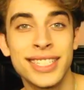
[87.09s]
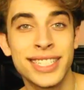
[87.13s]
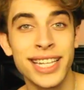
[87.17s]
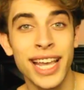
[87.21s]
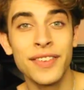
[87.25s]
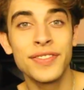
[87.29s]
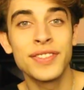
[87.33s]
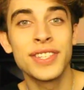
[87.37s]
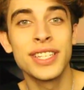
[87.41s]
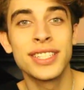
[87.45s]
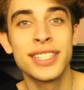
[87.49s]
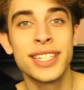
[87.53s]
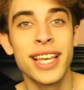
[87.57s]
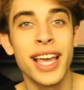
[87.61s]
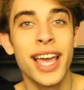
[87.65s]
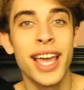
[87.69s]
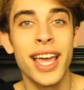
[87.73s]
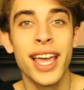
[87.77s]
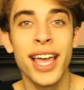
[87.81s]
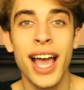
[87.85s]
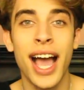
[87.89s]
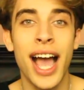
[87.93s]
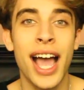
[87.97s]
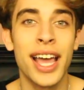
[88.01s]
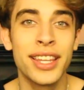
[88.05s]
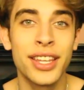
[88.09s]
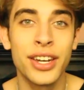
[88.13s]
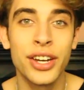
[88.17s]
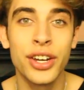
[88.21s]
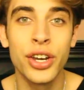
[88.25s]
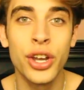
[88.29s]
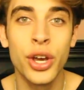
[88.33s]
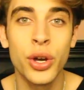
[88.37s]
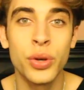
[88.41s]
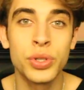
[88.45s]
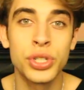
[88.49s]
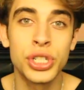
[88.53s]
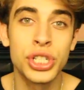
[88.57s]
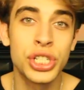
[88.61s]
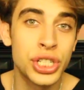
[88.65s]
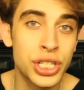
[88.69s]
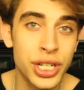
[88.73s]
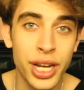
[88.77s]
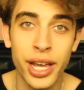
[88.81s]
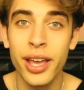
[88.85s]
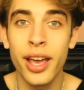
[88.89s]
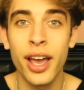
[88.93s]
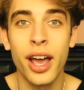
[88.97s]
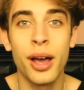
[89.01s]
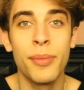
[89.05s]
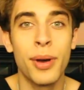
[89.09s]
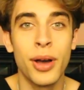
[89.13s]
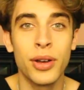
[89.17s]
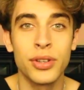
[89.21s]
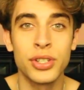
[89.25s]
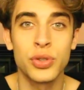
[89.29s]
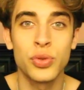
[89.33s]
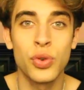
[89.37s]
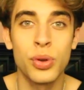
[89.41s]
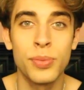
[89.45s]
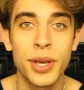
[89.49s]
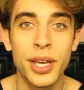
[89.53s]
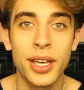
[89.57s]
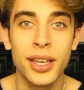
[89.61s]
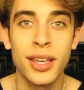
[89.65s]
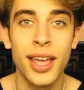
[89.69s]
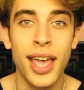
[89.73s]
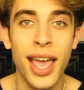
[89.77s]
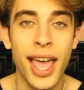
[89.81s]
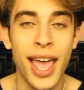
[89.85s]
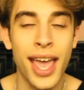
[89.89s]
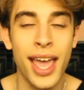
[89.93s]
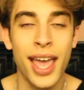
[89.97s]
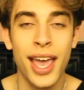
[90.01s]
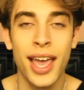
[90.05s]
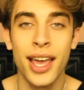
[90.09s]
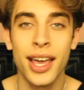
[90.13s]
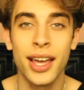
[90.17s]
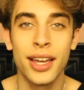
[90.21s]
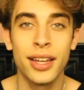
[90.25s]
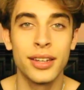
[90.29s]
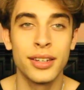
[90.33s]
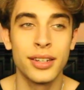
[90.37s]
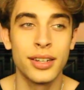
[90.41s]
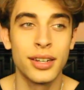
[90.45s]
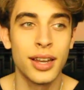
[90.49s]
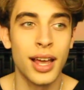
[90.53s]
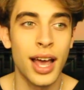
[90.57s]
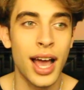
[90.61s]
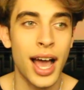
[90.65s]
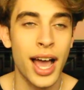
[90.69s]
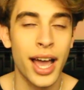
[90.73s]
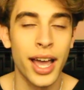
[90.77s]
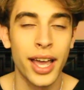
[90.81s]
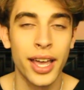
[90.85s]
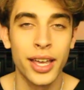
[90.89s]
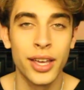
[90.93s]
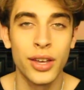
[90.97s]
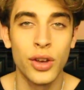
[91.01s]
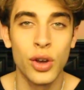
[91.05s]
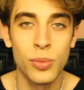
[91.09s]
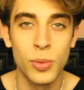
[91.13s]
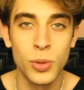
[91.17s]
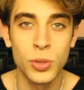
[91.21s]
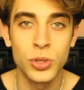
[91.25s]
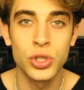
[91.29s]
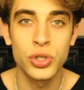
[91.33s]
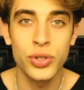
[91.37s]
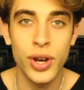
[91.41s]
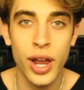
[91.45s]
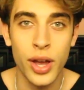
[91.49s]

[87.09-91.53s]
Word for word: Safe to say, I didn't know about swimming and I almost